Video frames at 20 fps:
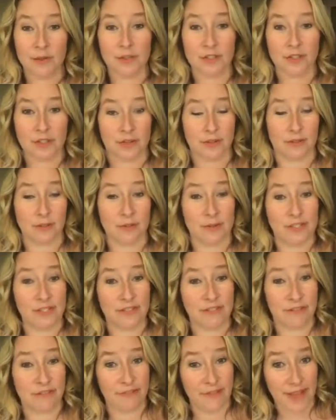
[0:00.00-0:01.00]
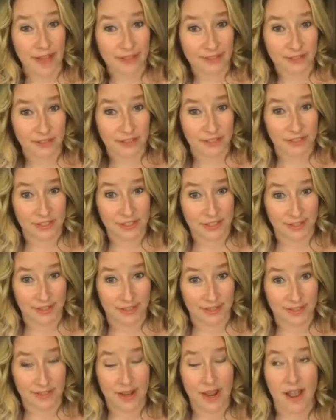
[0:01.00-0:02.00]
start losing fat in your
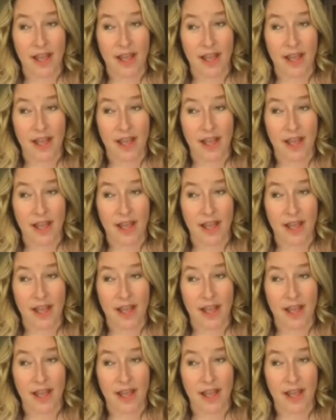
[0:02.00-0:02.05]
skin.